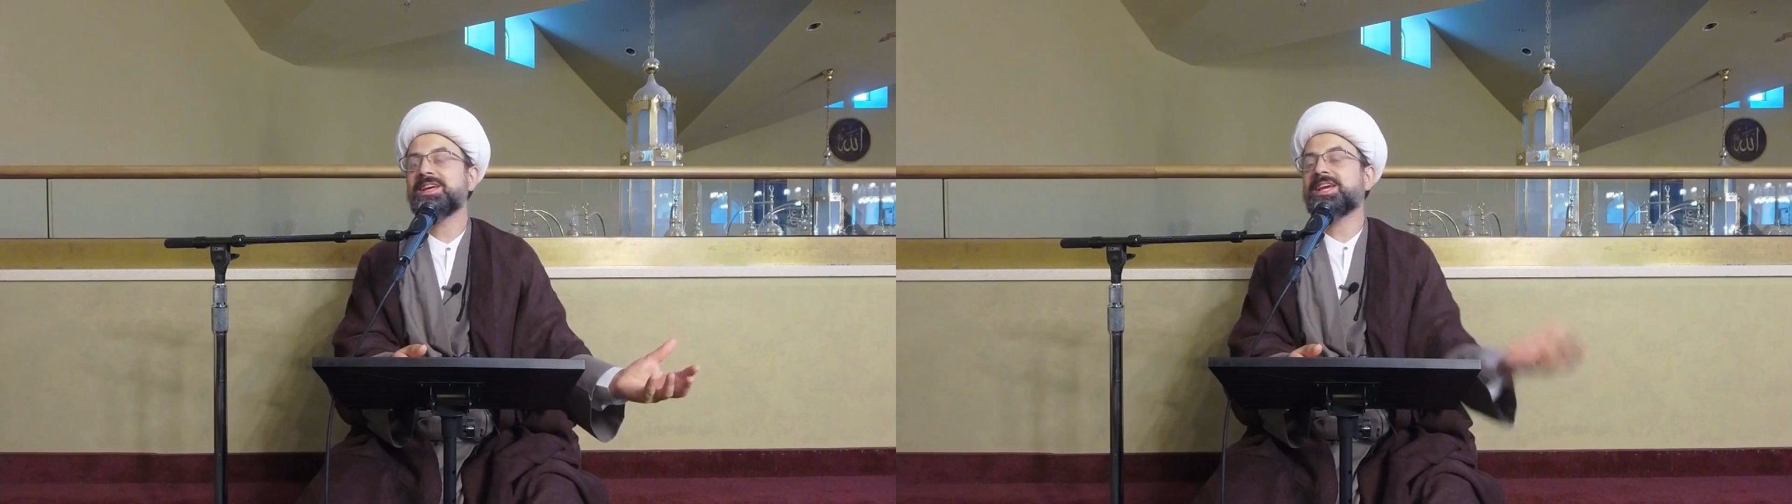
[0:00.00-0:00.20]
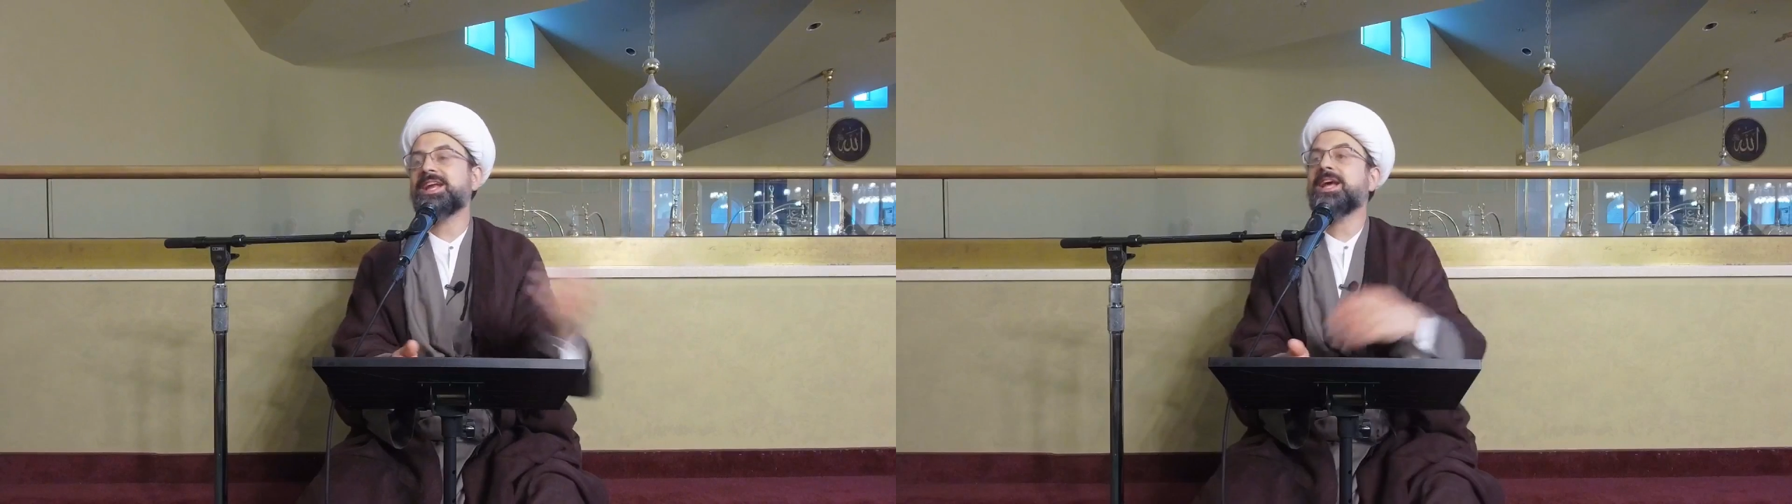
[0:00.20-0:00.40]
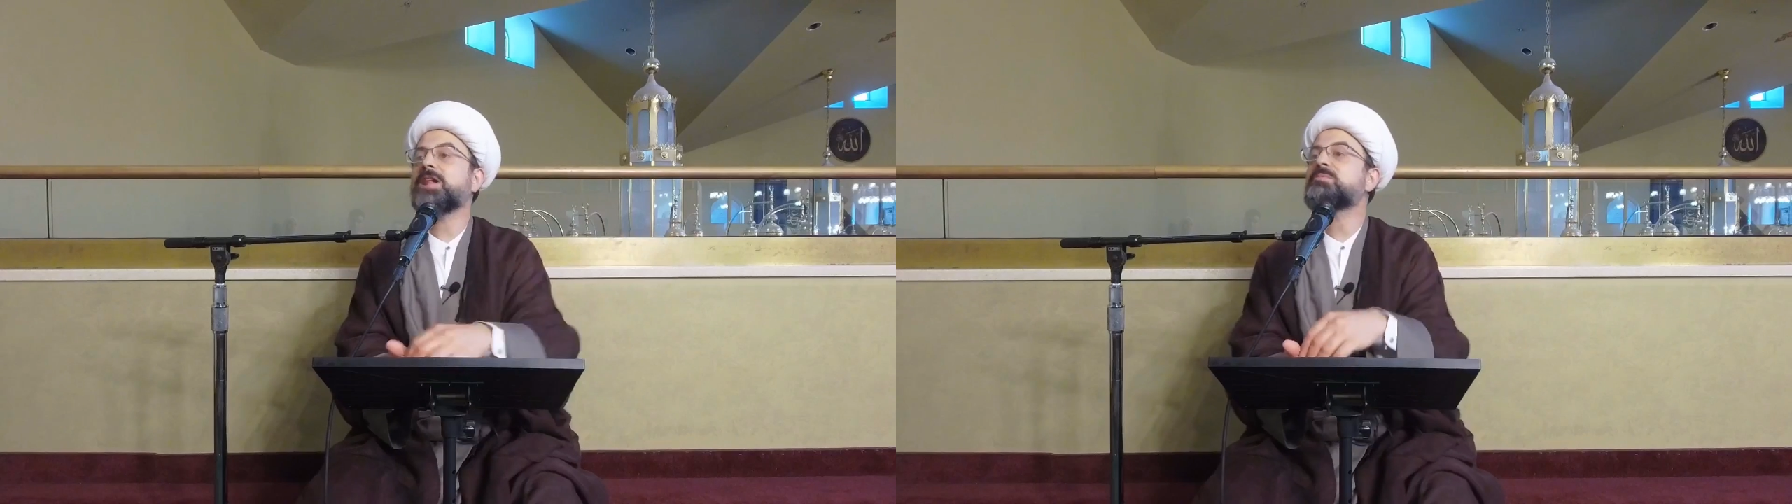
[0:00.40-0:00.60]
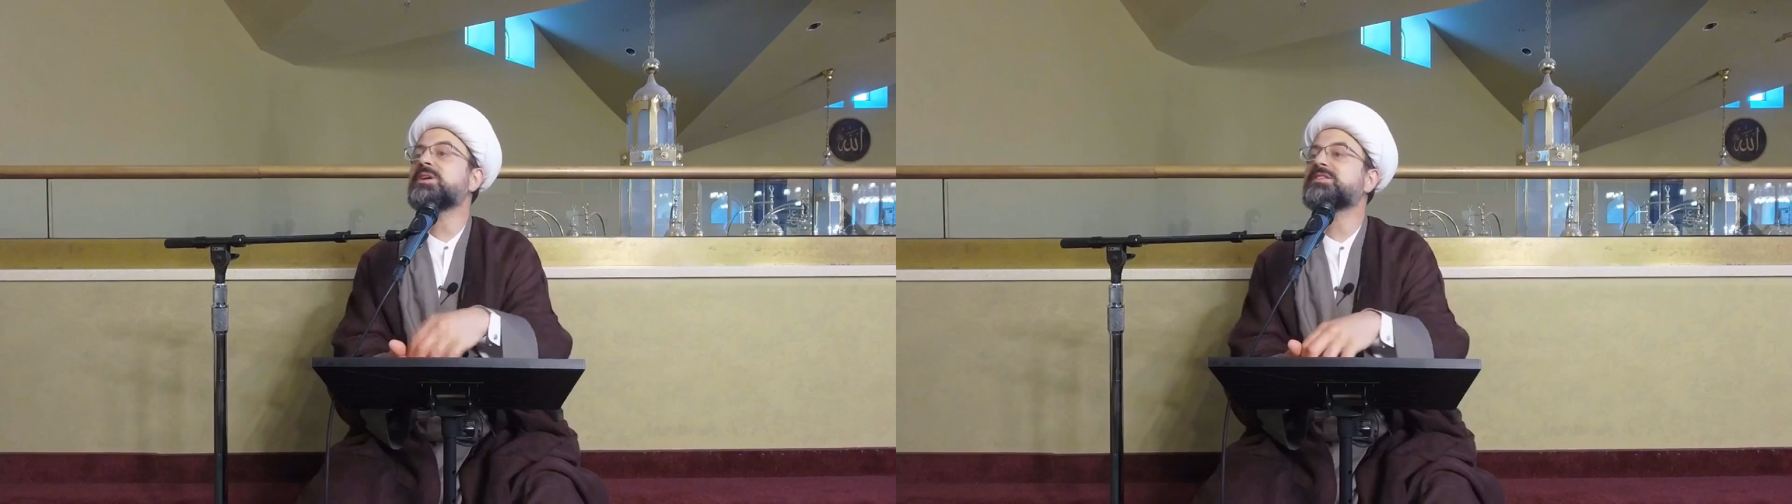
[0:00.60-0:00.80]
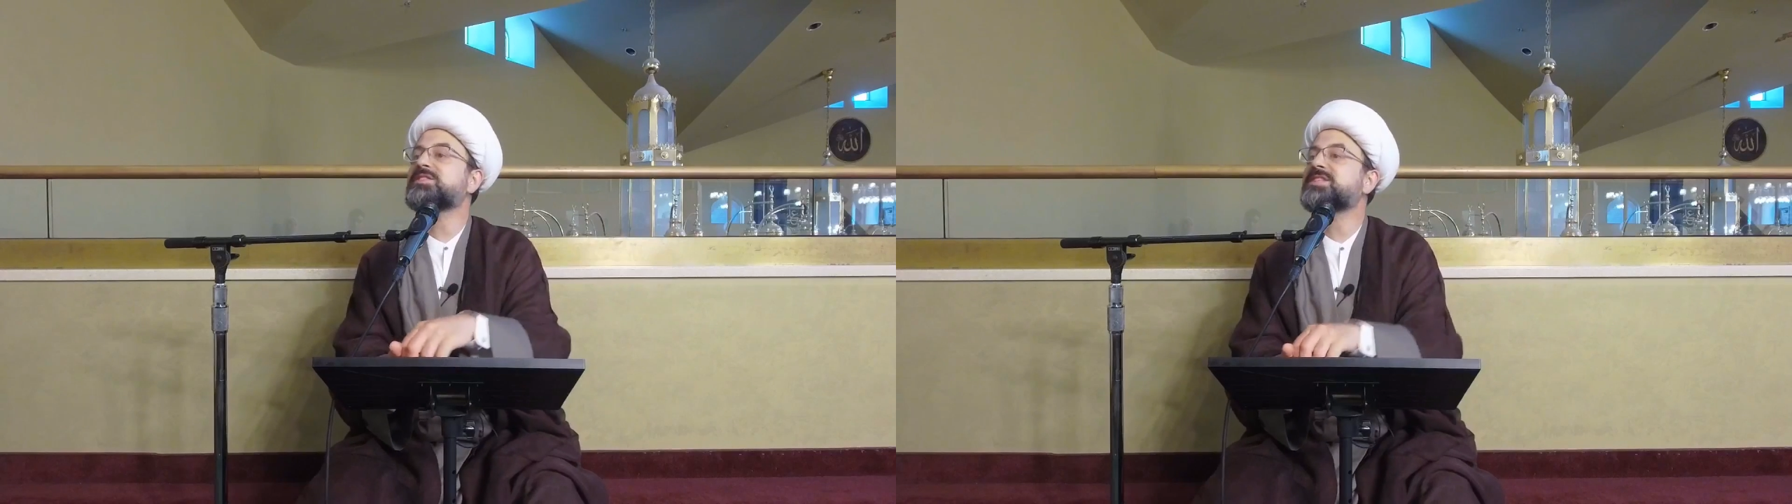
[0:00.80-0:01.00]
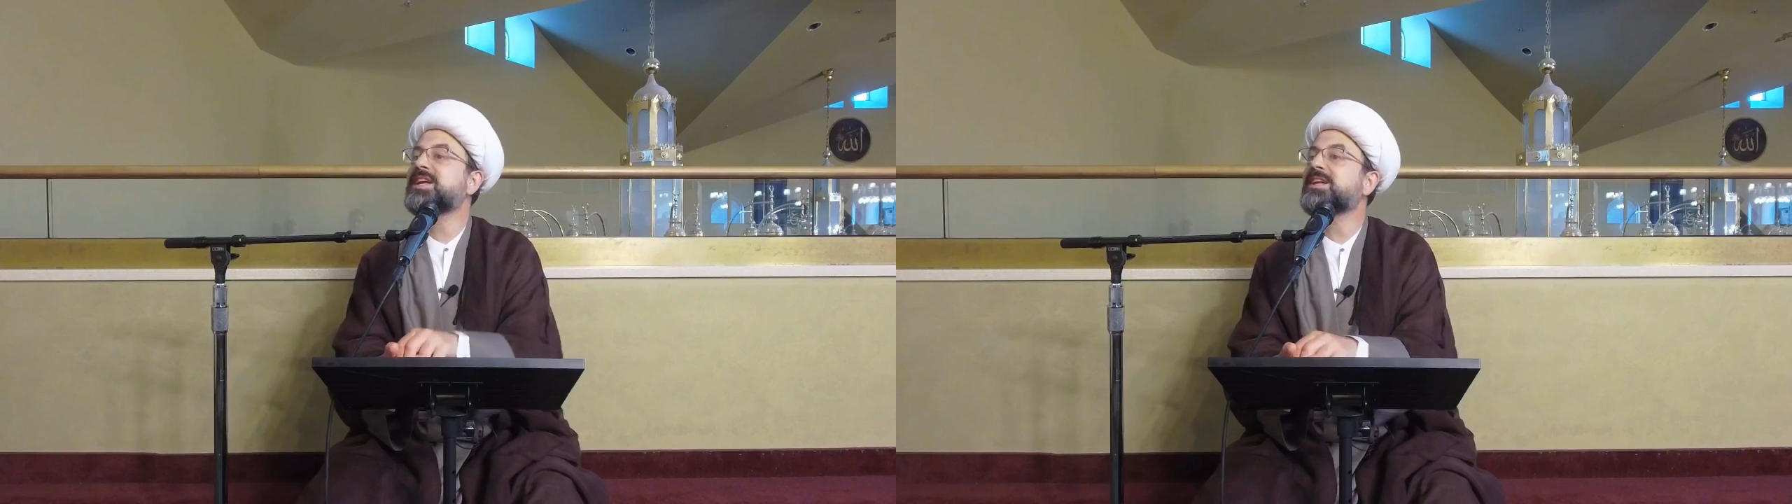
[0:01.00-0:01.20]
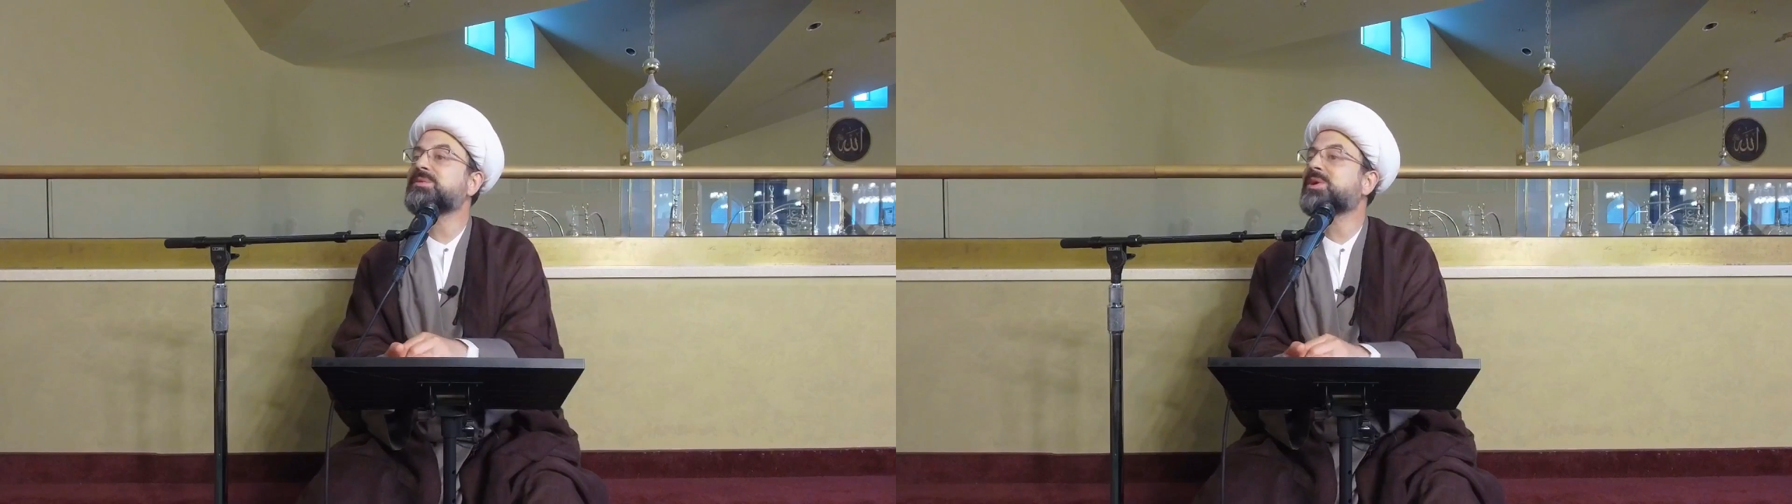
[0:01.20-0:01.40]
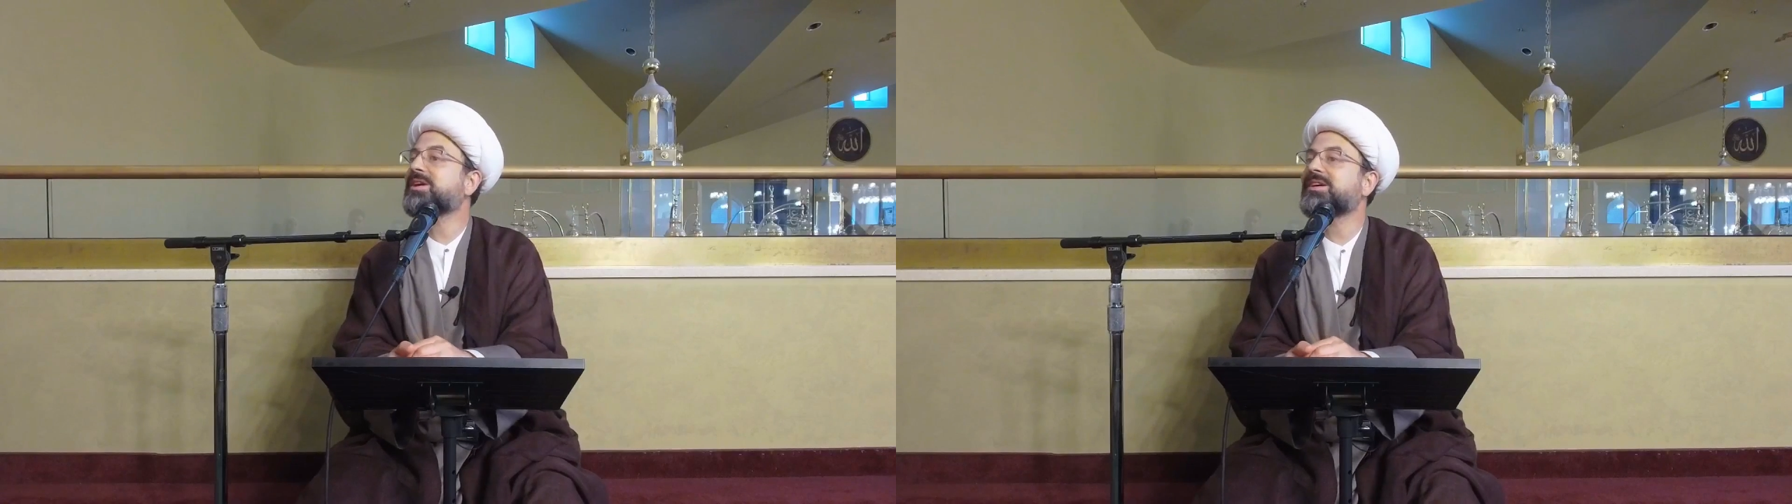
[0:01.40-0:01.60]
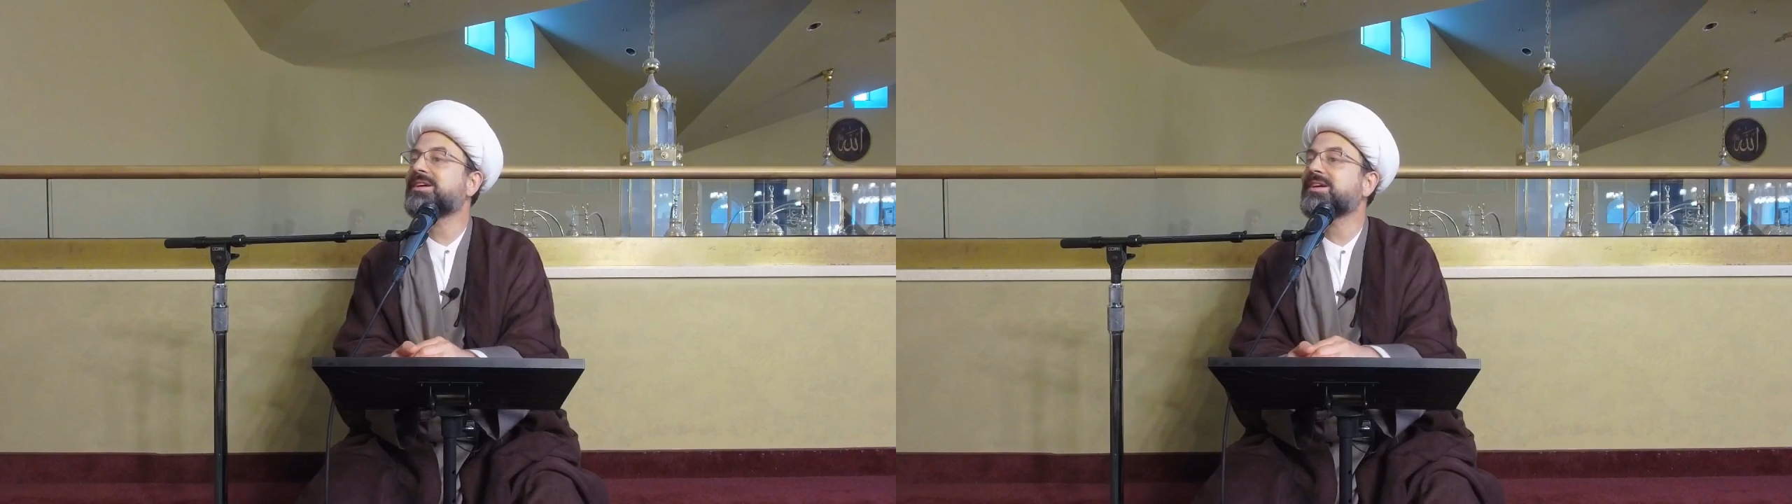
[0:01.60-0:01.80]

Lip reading: can help understand what?